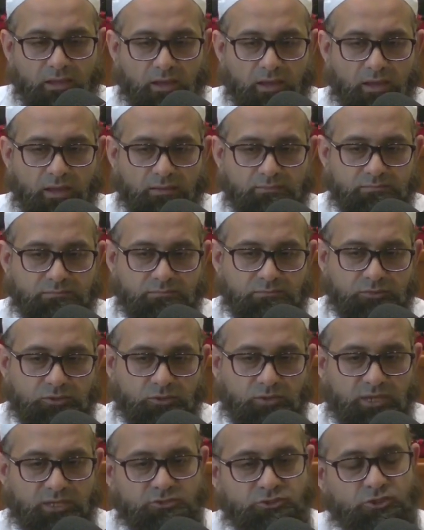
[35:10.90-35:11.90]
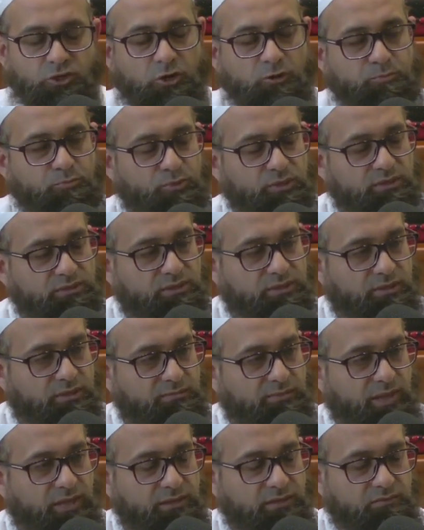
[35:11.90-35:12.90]
uh, um, you know, interpret the
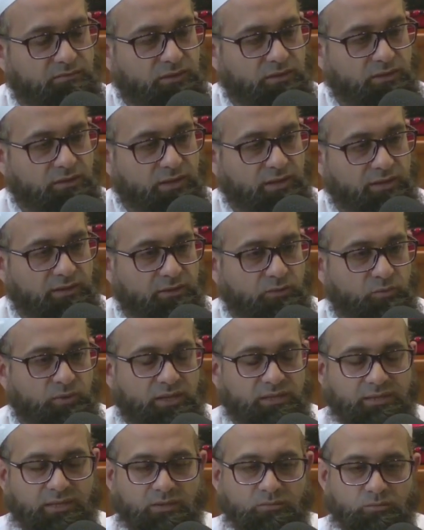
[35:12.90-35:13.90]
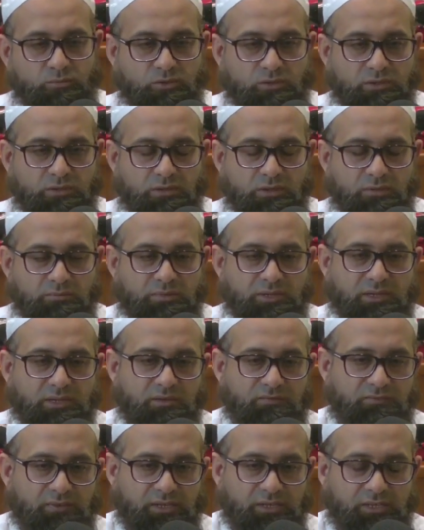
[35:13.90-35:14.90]
command of Allah in a way that would be
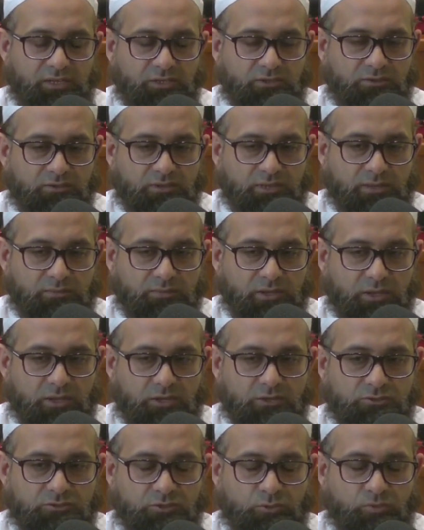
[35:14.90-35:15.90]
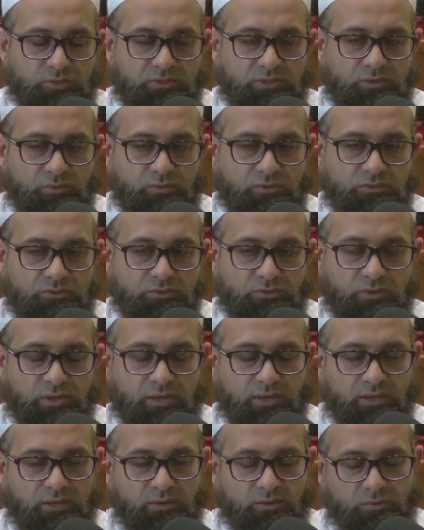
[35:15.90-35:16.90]
convenient to them. So what they would do
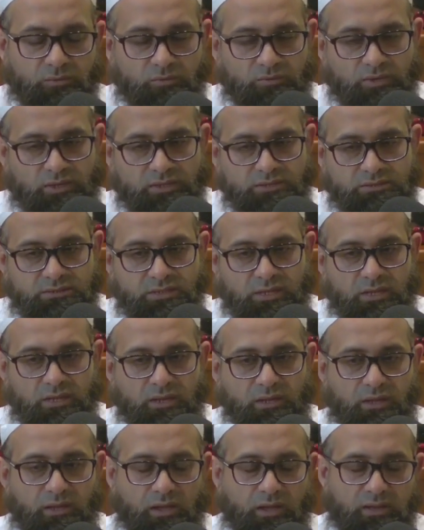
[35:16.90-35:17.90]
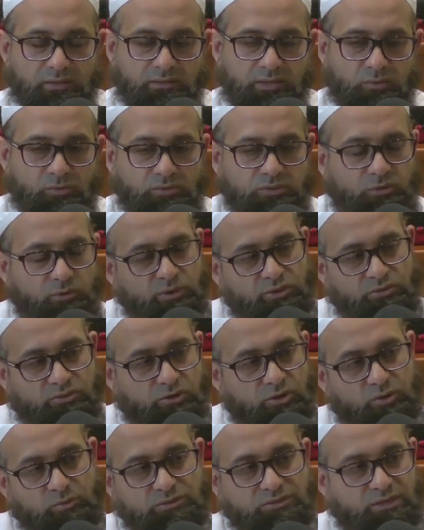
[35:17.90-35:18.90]
uh, was uh, they would go and
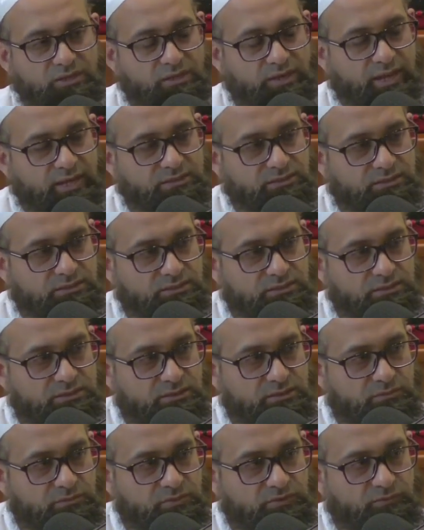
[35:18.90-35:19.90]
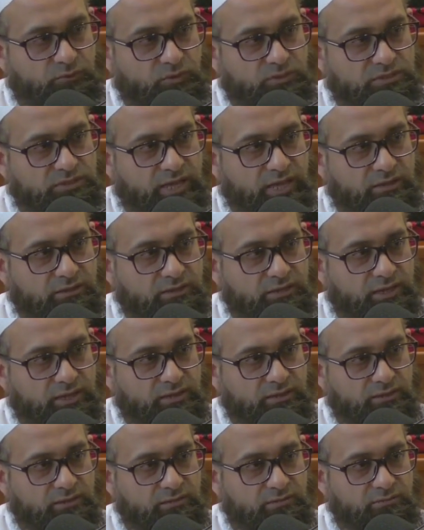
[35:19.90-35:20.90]
throw out their nets before Saturday,
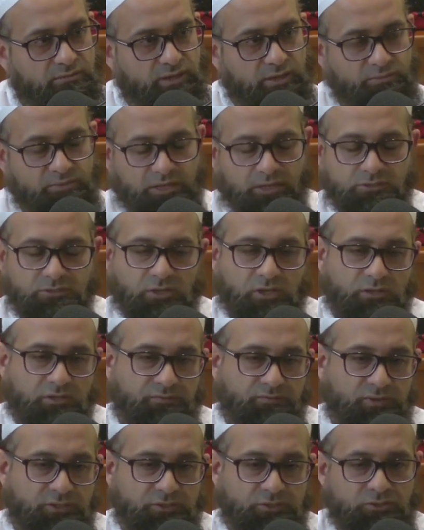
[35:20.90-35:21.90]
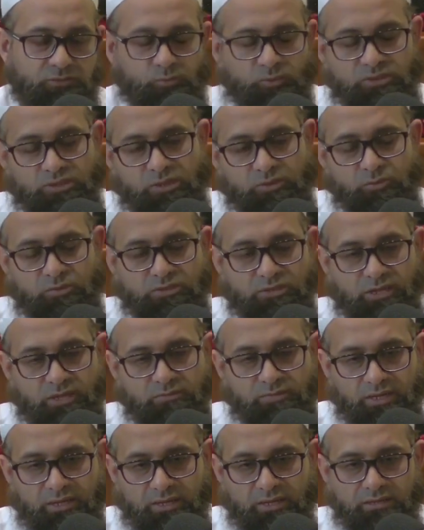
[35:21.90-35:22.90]
right? Because all the fish would they would
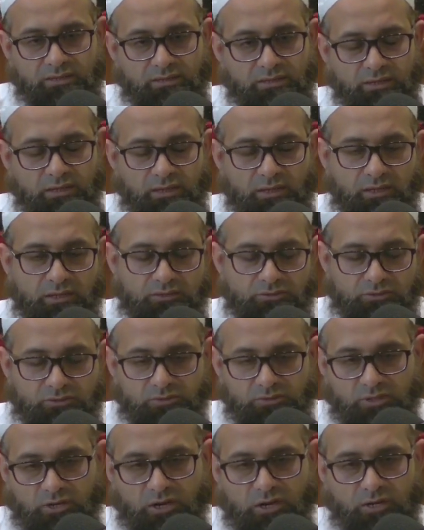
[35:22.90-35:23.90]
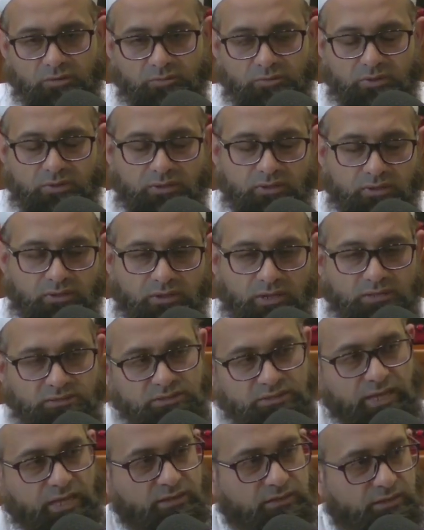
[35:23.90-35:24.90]
come in to the harbor on
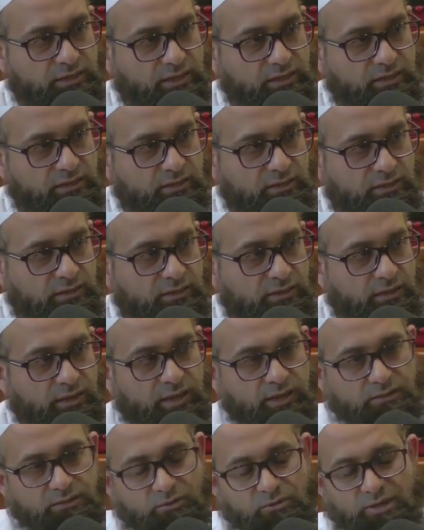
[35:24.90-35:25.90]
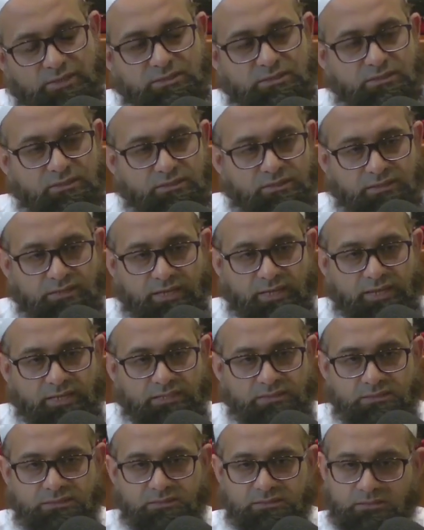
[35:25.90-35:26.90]
Saturday. And the rest of the
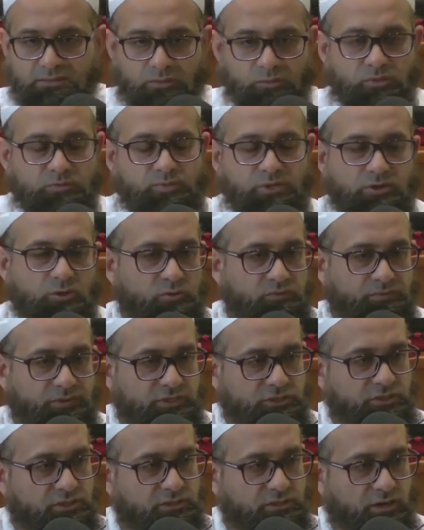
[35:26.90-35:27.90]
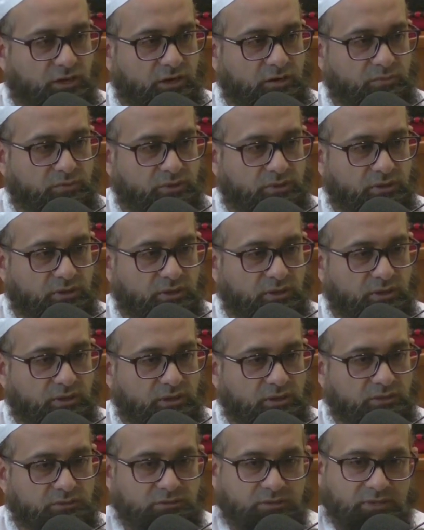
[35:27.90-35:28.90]
days, there would be no fish in the harbor.
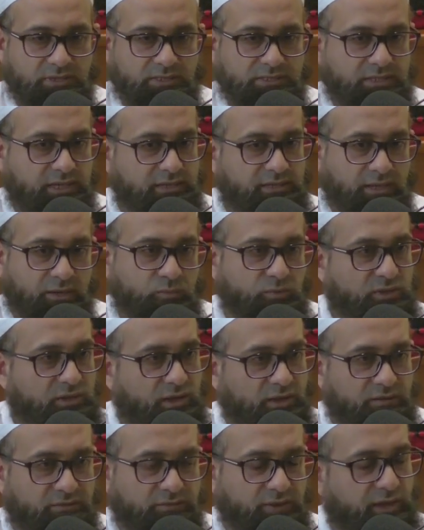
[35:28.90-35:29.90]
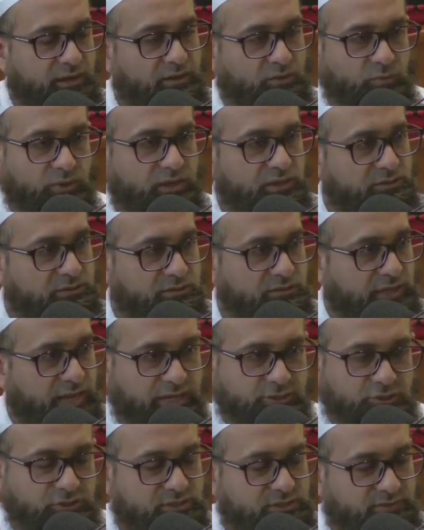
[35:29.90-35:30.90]
So they said that we got to find a way to
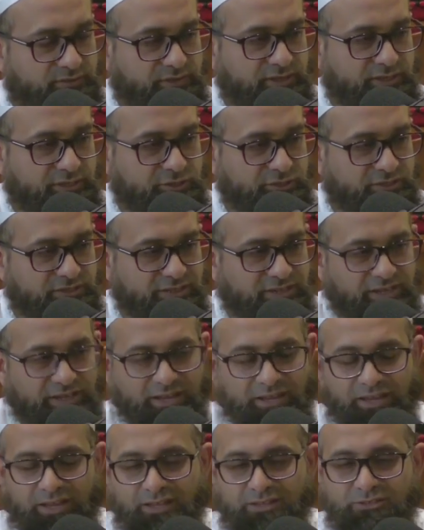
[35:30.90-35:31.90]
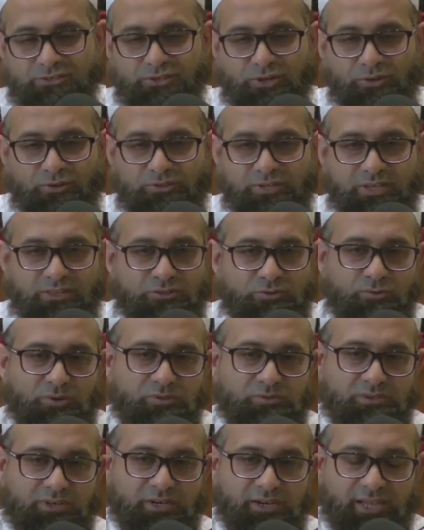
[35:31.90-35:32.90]
catch these fish. So they threw
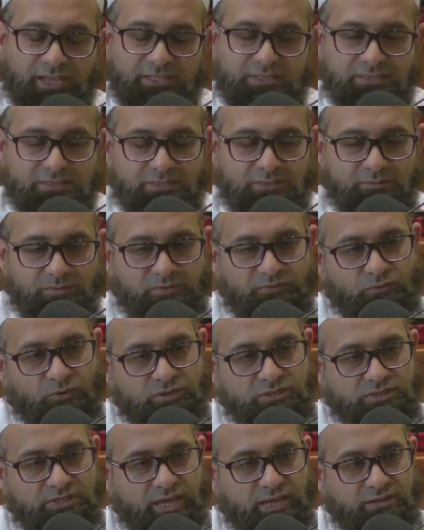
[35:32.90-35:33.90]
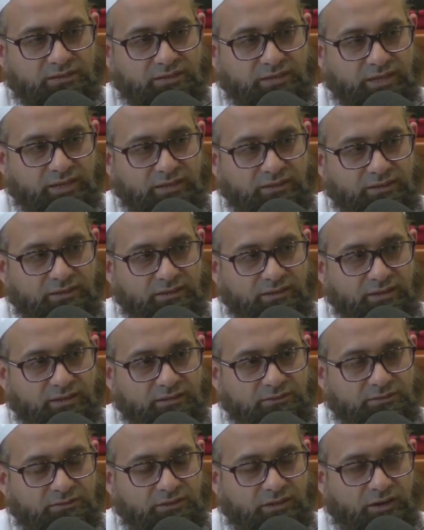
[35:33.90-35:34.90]
out their nets before Saturday
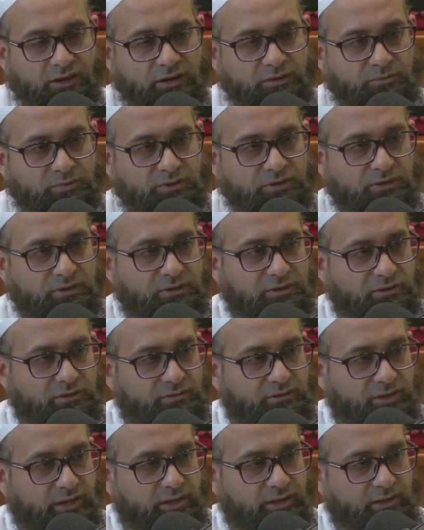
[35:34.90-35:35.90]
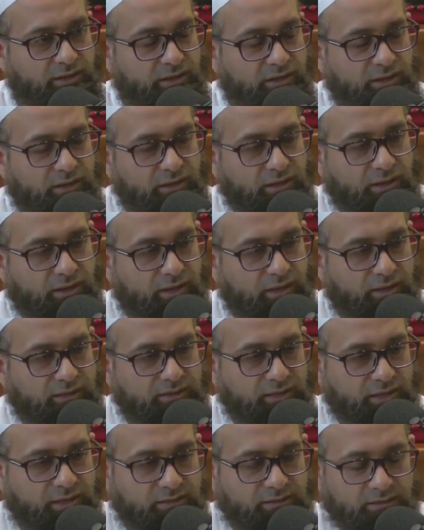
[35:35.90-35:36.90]
into the harbor, right?
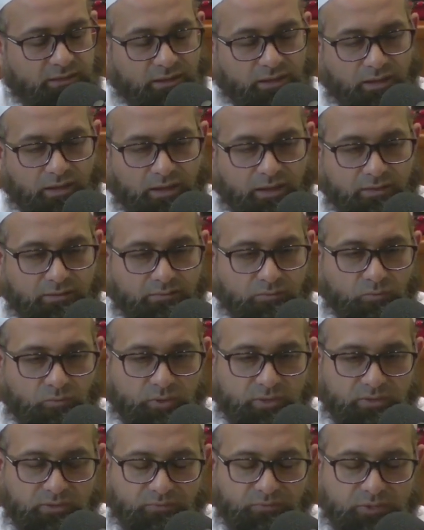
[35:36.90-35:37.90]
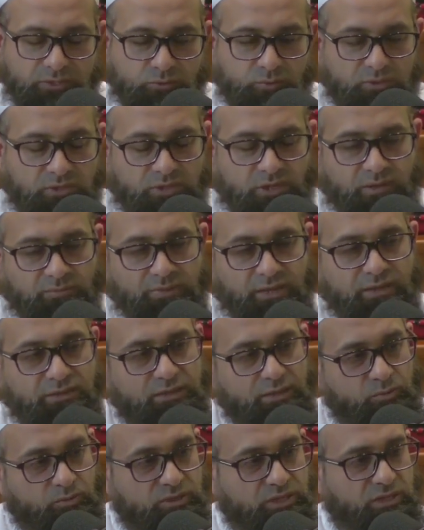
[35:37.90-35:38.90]
And then uh, when the fish would come in,
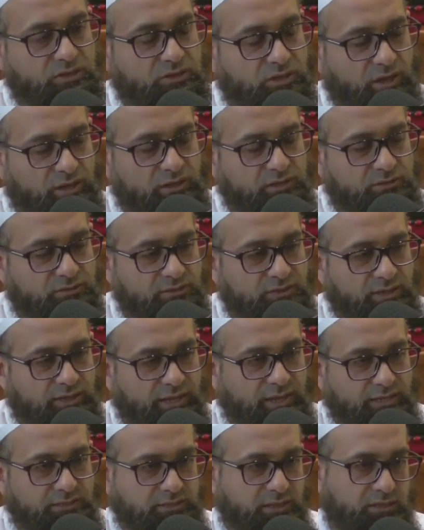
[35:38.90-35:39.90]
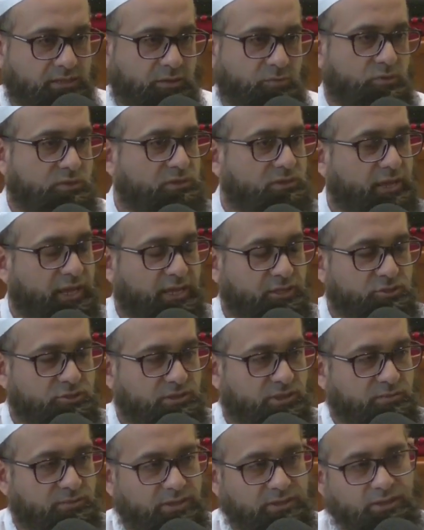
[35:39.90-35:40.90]
they would get caught into the nets and they wouldn't catch
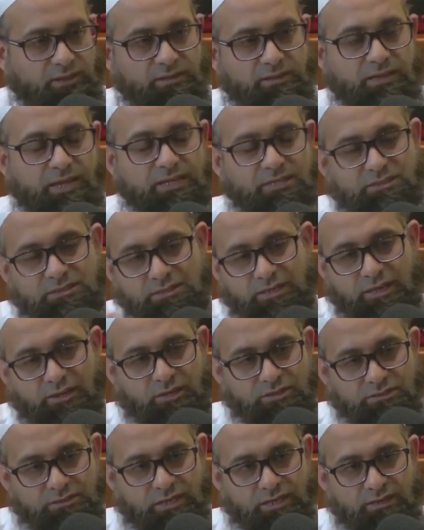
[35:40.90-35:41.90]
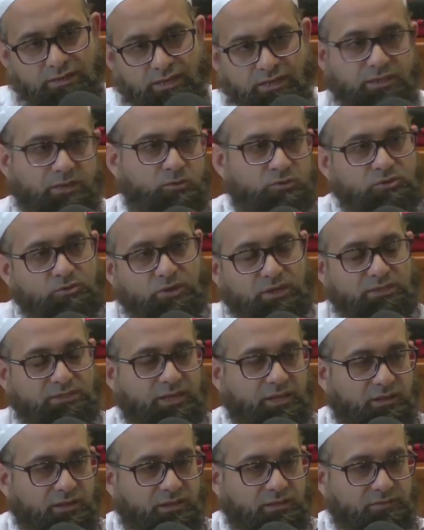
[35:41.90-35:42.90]
them. And then the next day, on Sunday, they would go and
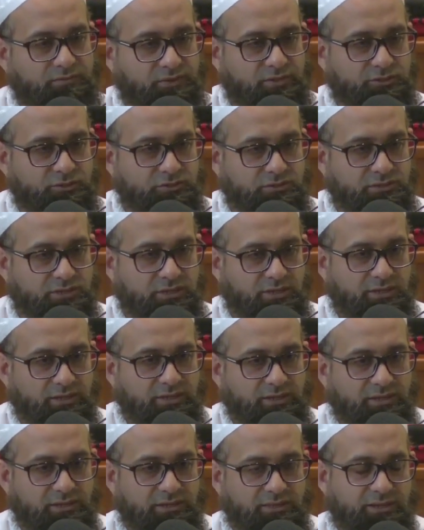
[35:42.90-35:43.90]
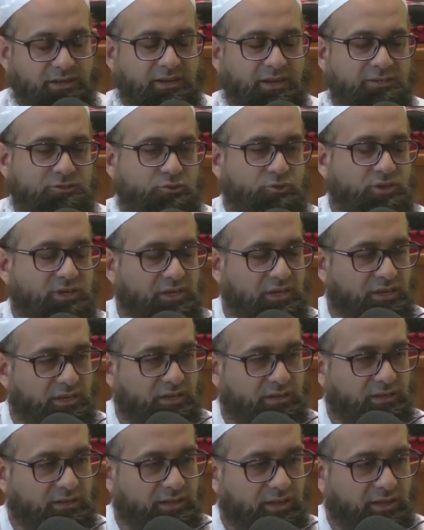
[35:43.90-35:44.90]
take all the fish. They're like tricking
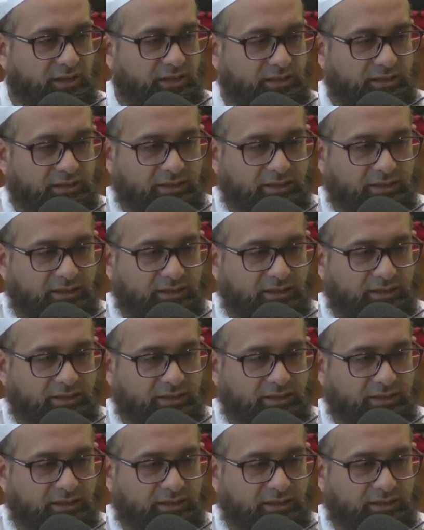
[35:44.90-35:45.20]
Allah.